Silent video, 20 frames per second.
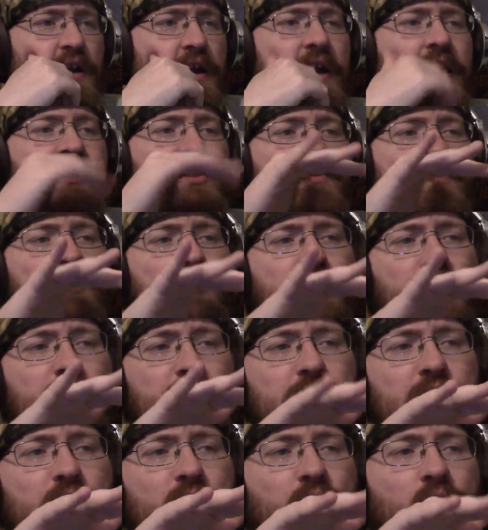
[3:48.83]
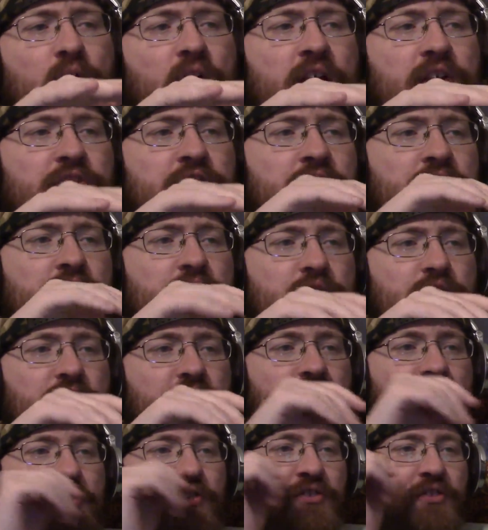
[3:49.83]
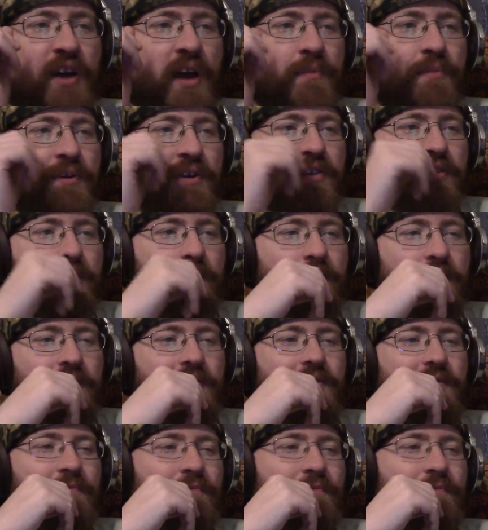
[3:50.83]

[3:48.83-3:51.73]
And the music video I'm watching, they're just like stomping the, the